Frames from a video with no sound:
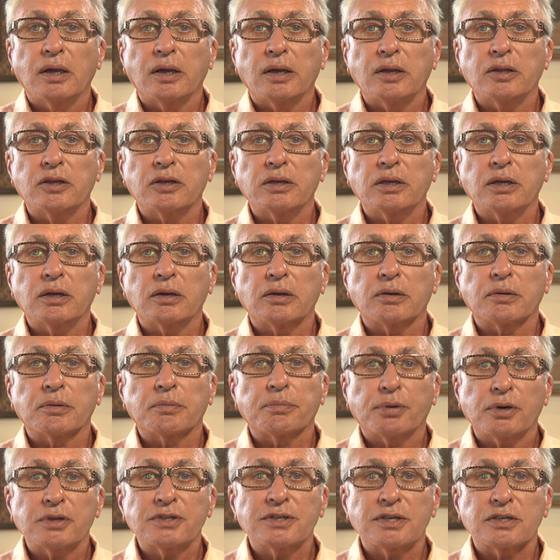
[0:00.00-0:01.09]
In the
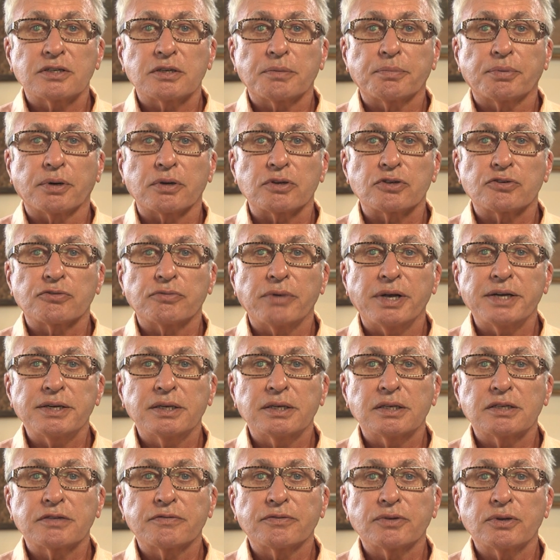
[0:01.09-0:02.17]
process approach,
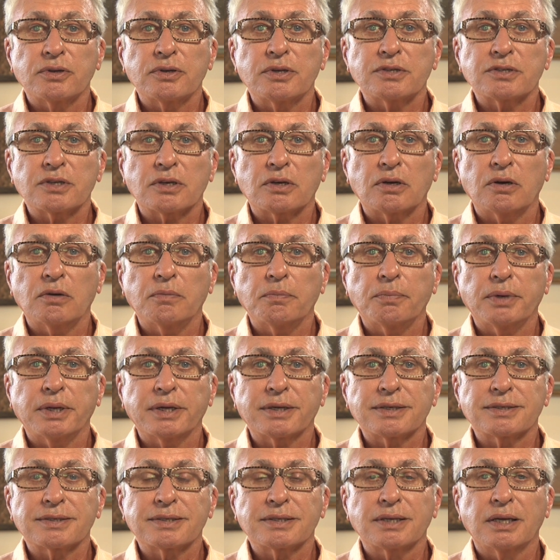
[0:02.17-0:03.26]
writing is viewed as a
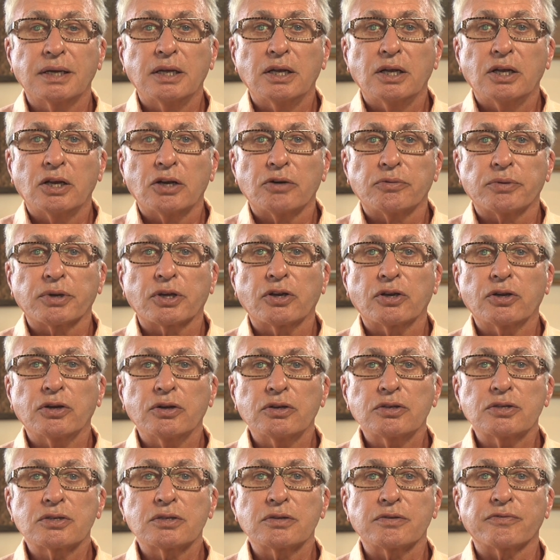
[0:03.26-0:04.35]
complex,
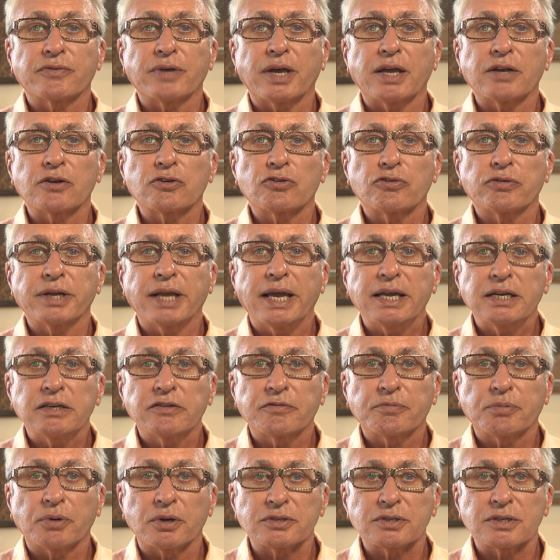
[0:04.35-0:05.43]
recursive and
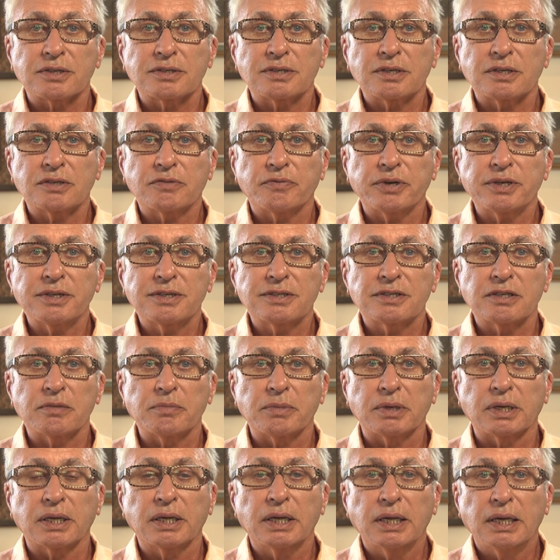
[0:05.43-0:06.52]
creative process that's very
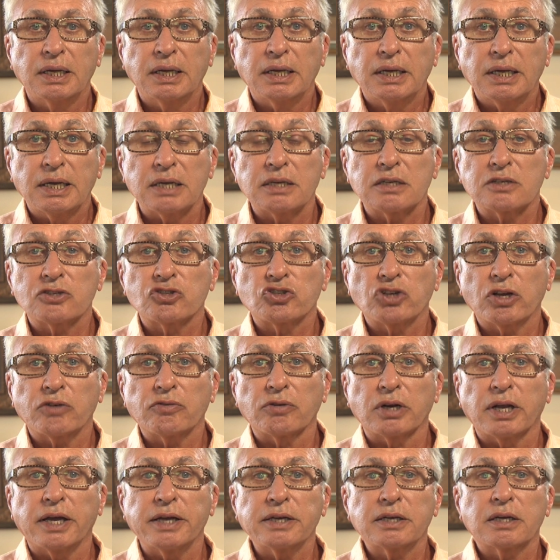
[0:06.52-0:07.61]
similar in its
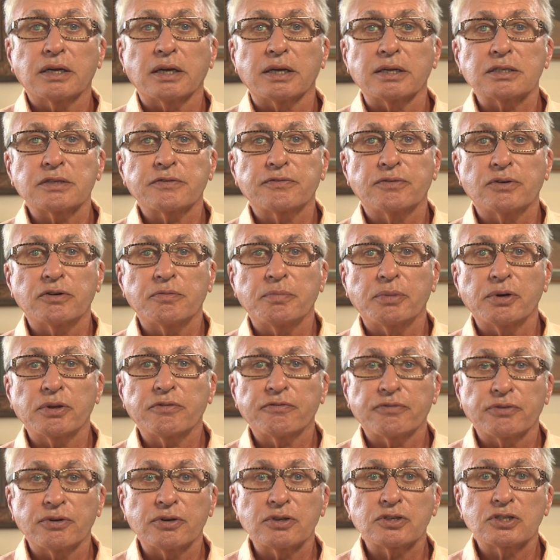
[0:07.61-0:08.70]
general outlines for both
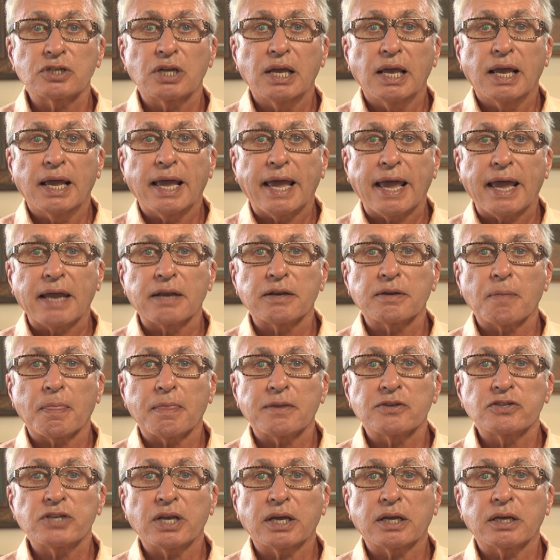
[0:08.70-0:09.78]
first and
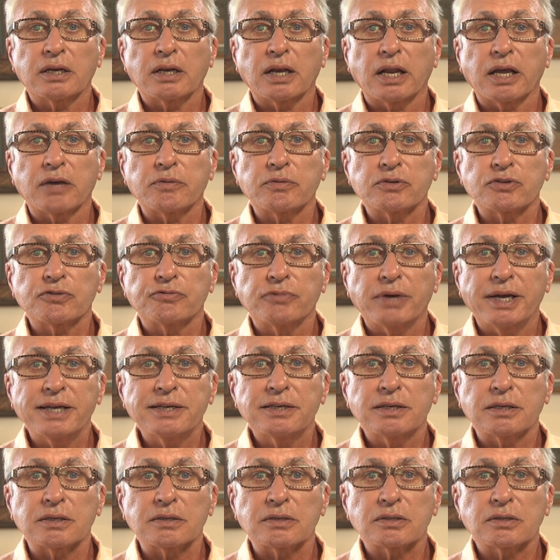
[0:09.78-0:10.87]
second language
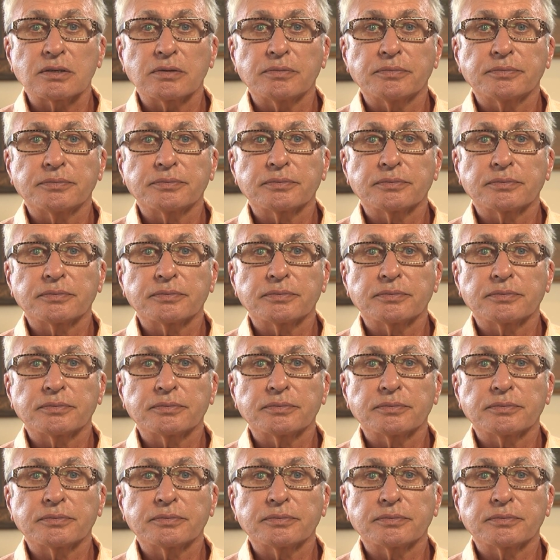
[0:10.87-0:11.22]
writers.